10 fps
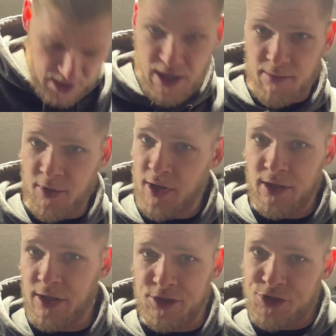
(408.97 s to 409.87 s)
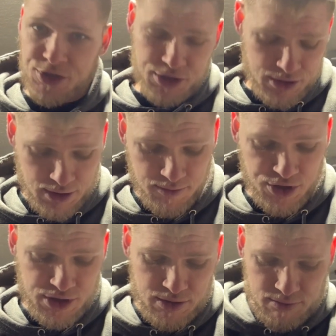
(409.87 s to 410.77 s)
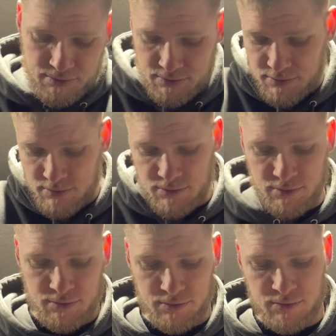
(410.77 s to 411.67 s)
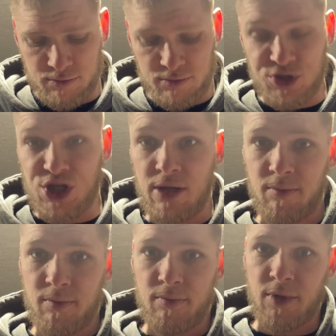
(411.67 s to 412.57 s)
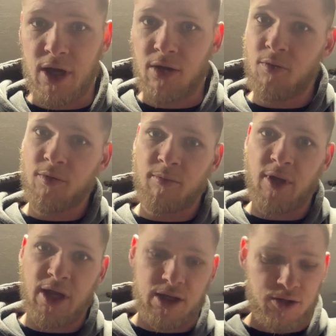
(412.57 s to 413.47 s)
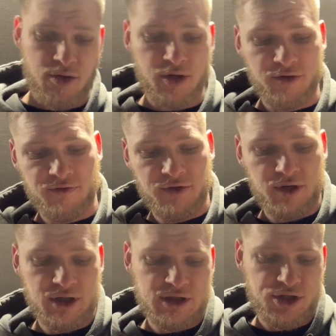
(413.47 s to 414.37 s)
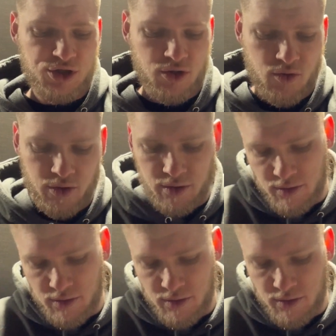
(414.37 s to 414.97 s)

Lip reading: And I'm not an electrician, I'm just cheap and I don't want to buy a new 100-foot extension cord.